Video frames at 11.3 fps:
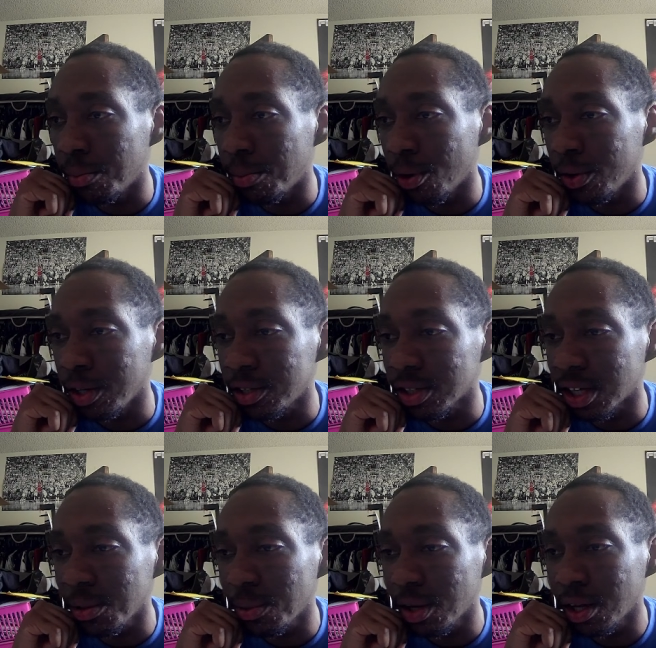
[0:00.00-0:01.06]
Bowen needs to
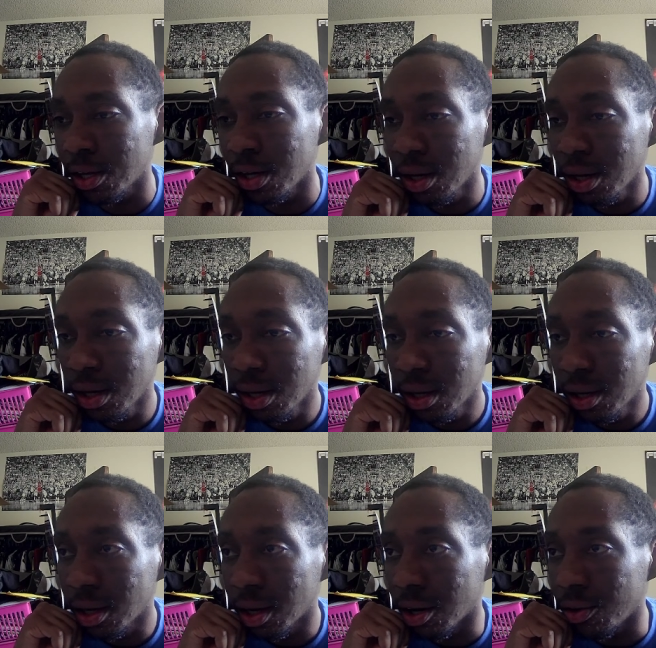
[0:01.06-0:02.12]
keep it in.
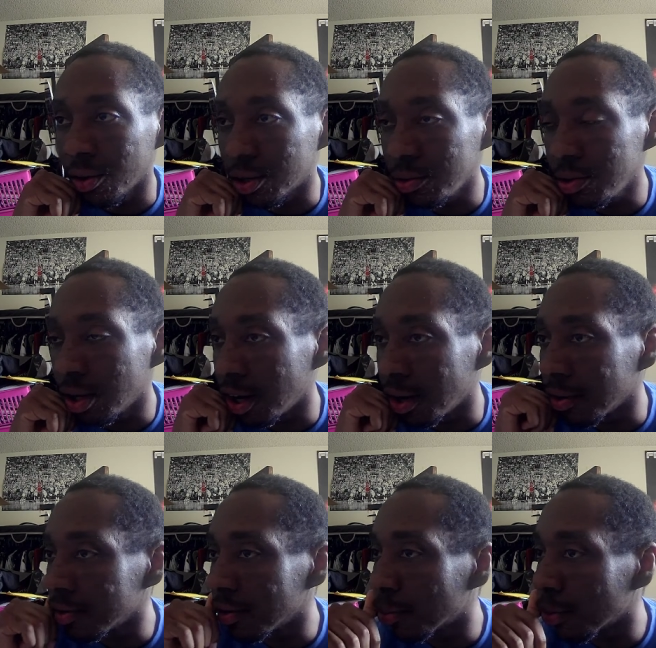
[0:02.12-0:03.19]
Oh, and
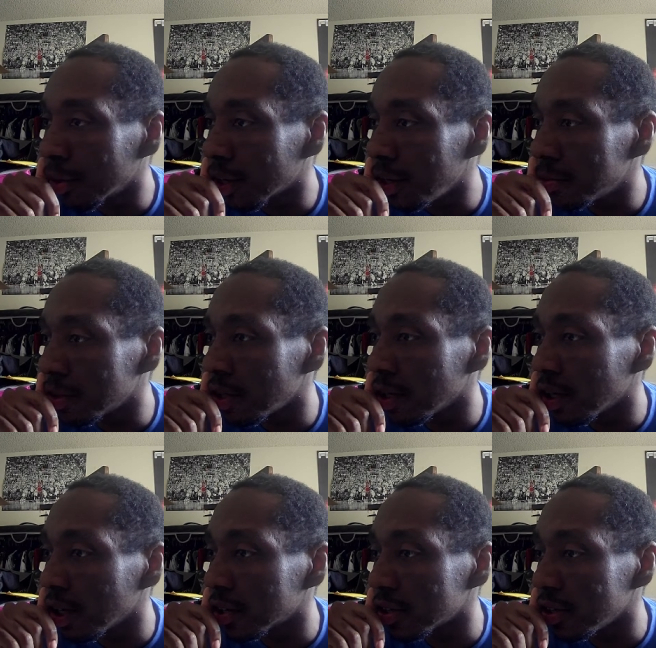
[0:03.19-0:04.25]
De Bruyne keeps it in,
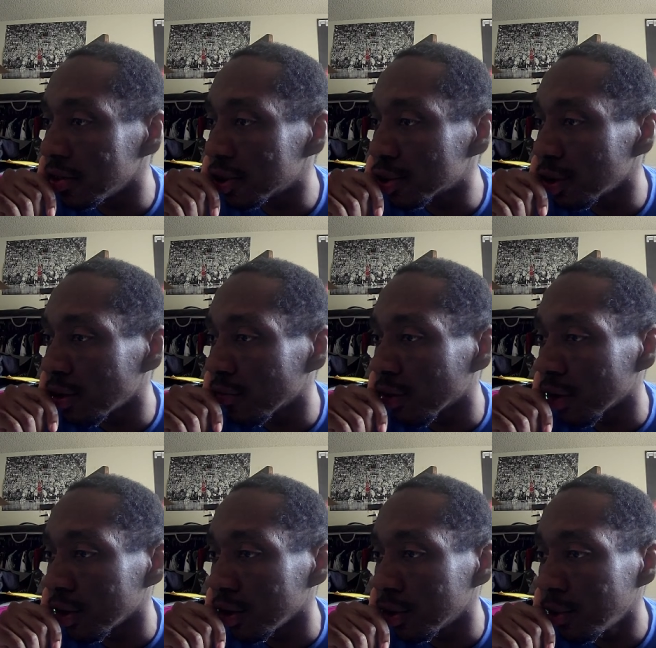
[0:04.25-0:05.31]
gets it. Straight to
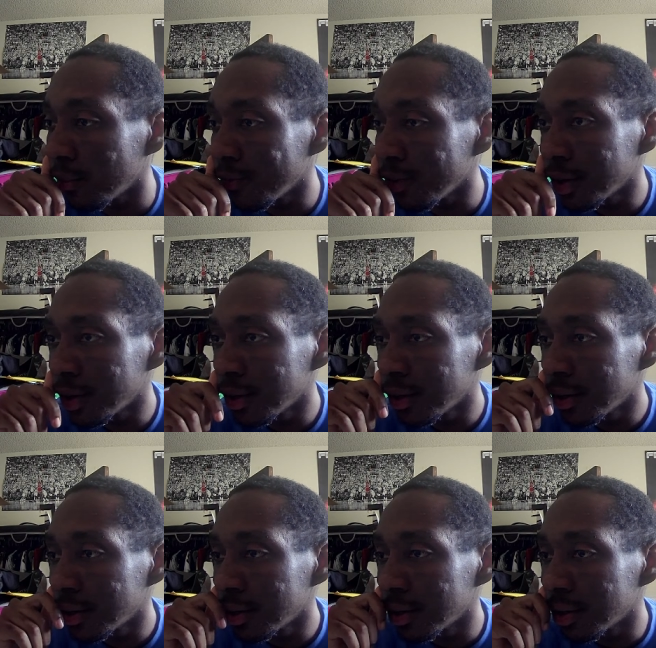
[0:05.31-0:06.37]
Vardio.
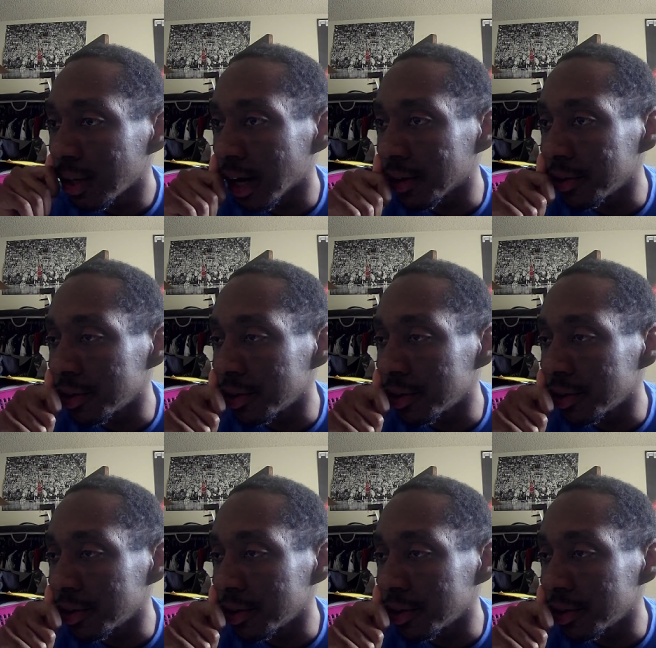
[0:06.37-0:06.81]
Now they're